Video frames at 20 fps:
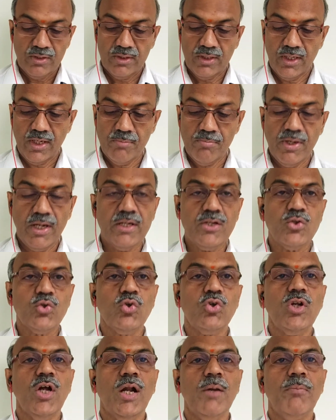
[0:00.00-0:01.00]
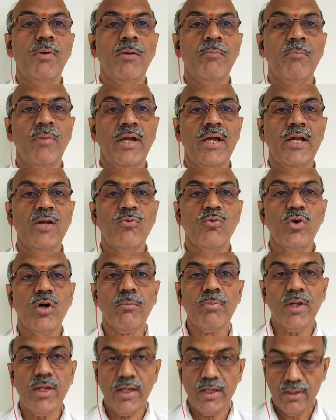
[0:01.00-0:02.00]
The demand should not be made
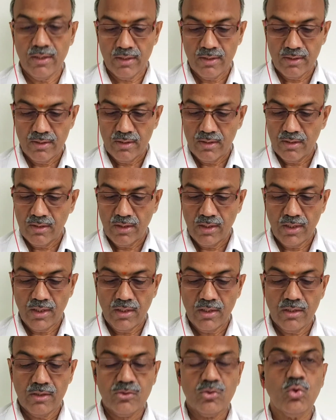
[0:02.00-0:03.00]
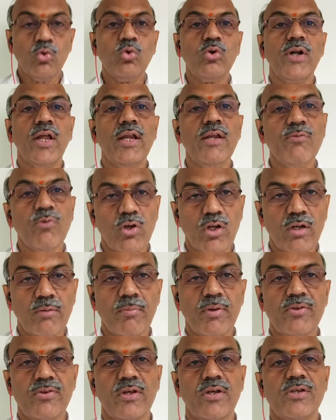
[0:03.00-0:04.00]
verbally or through telephonic
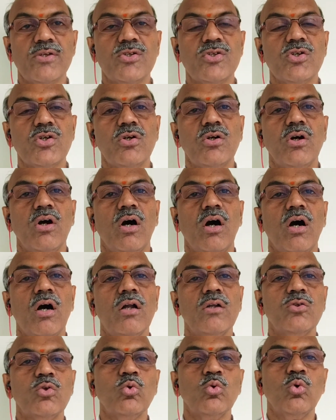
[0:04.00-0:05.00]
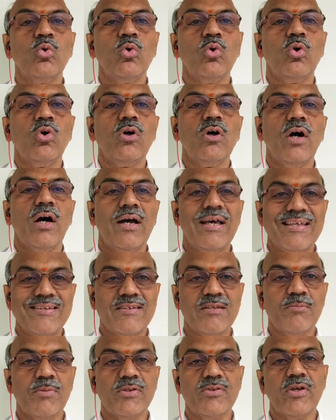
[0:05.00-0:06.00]
message or through a
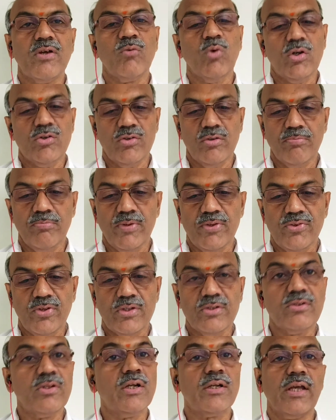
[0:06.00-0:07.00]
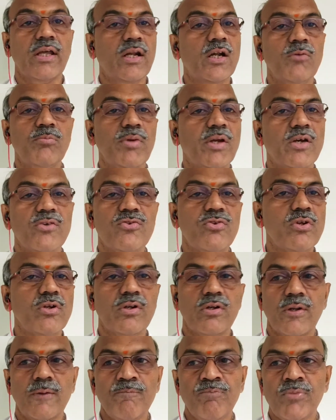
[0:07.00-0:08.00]
SMS or WhatsApp message. That cannot be
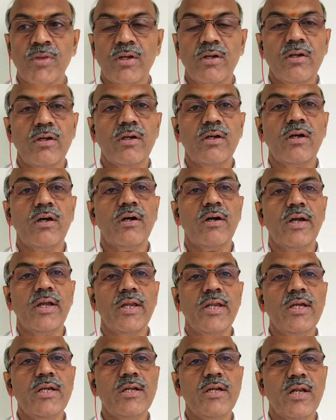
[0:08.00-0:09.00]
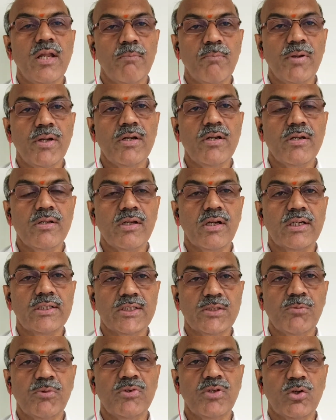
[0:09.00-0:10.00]
considered. Any debit in the
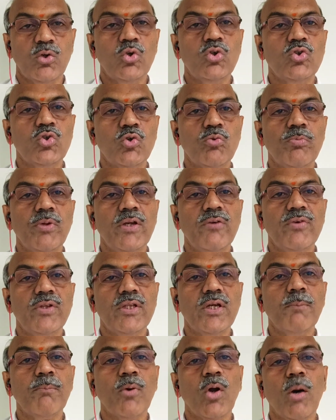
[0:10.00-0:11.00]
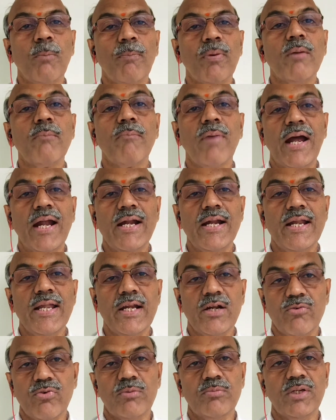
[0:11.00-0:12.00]
customer's account should be with a proper
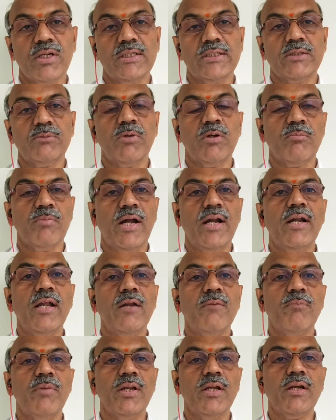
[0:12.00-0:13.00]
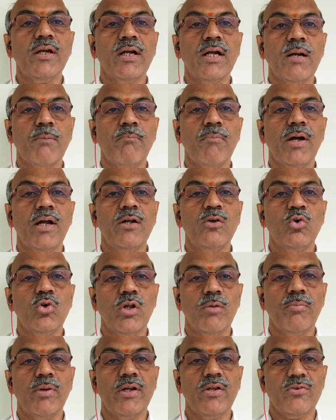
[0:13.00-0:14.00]
mandate from the customer. Mandate meaning a command to
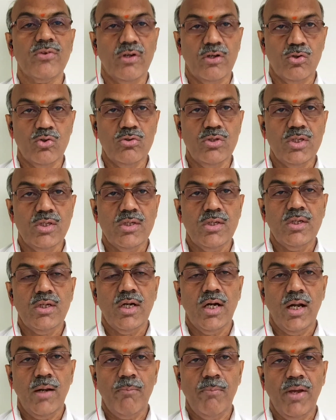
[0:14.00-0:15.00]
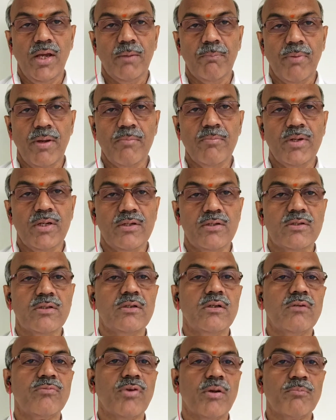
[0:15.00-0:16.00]
debit his account and make payment
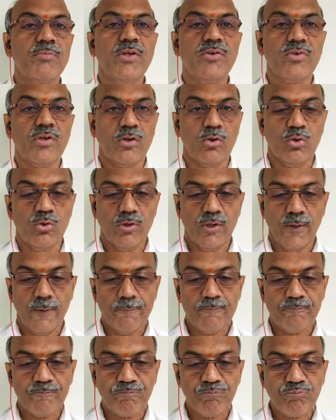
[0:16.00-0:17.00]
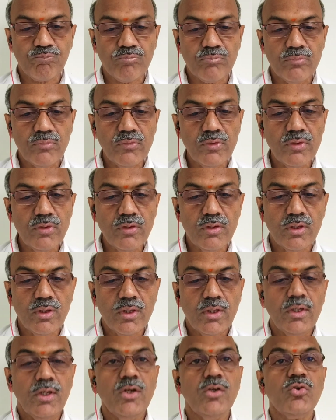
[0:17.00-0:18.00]
from these accounts.
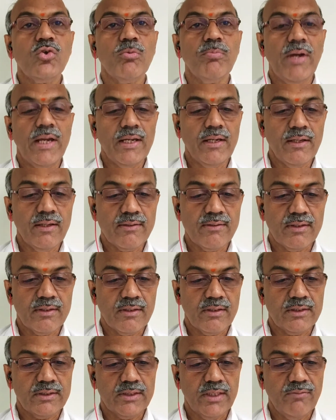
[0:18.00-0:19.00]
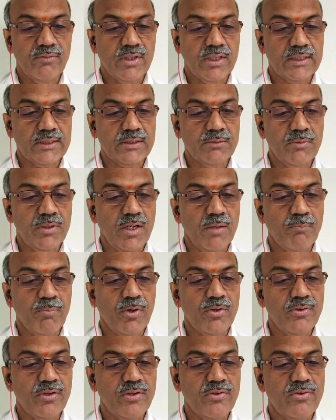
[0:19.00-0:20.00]
So banker as a trustee, if the customer
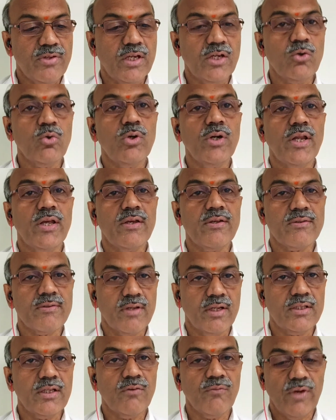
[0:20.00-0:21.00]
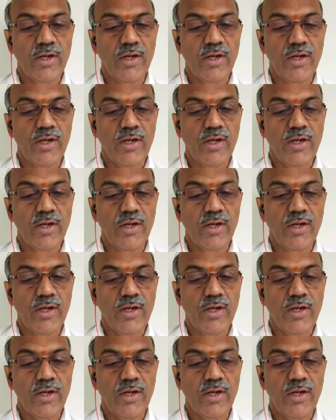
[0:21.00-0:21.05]
deposits securities, other